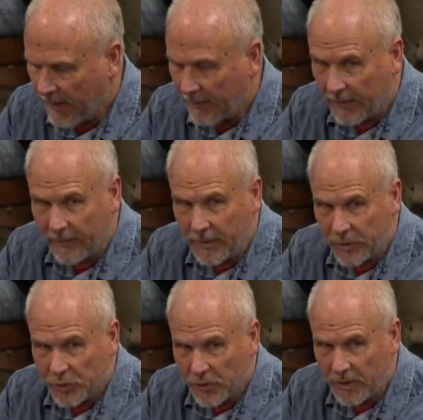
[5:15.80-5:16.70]
how I've
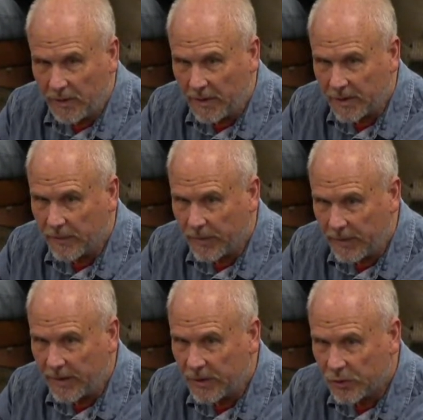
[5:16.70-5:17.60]
been treated as a
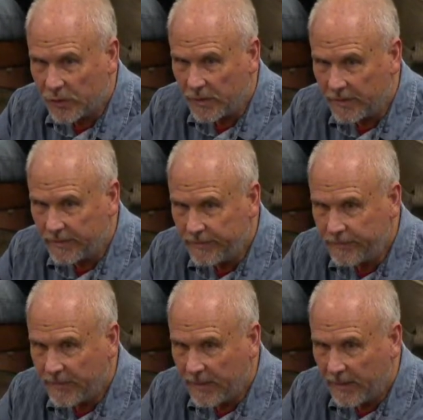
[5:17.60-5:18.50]
pedestrian
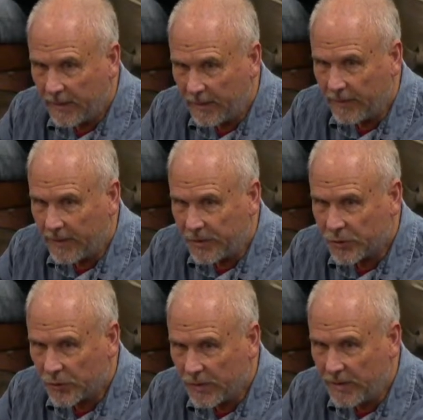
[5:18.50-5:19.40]
on that
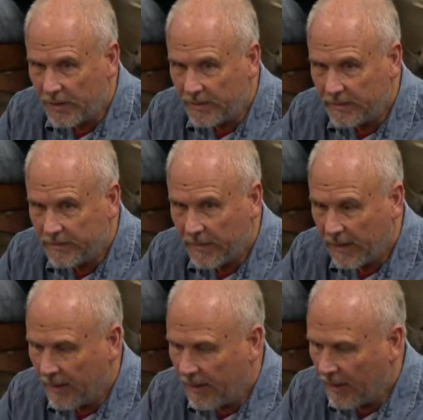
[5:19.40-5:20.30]
street.
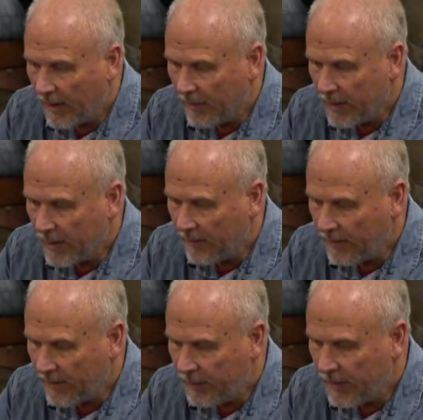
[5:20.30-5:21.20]
I mean,
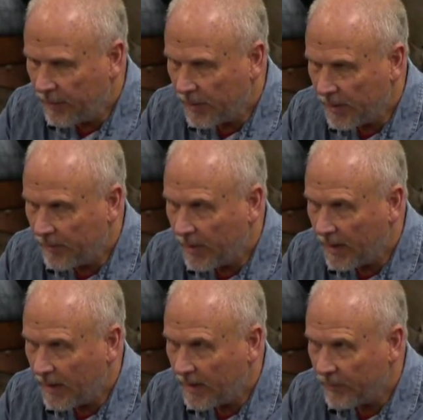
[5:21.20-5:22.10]
I've had people come
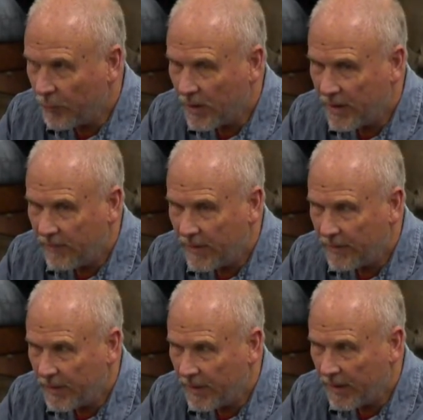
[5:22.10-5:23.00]
by and wave
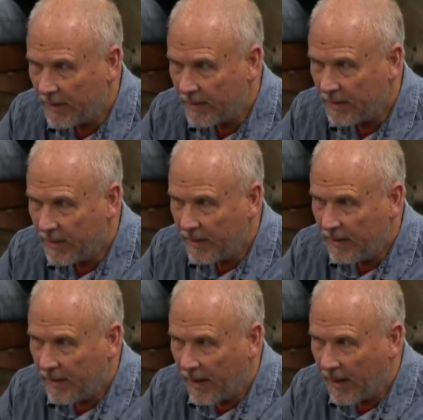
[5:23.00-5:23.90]
at me like
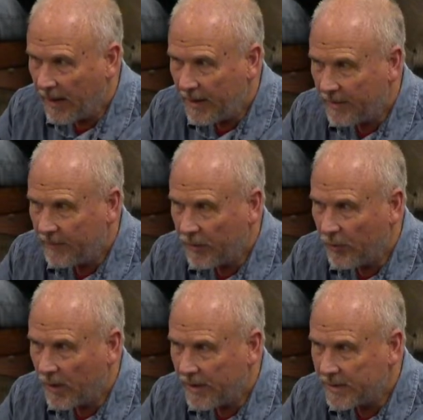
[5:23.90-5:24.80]
I have no
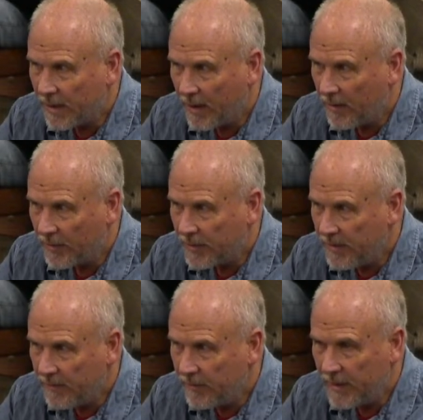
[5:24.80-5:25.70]
rights at all to
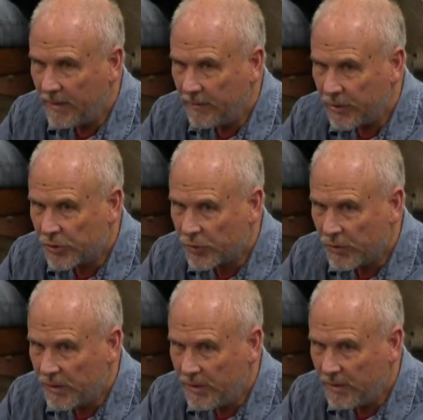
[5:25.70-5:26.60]
even be on the
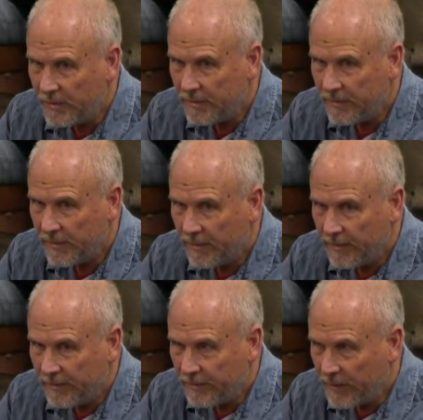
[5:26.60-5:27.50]
street.
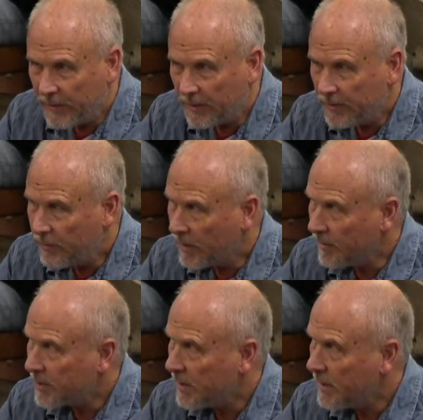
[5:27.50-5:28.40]
You know what
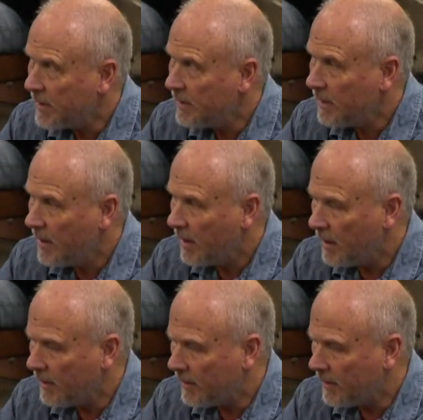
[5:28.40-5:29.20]
I'm saying?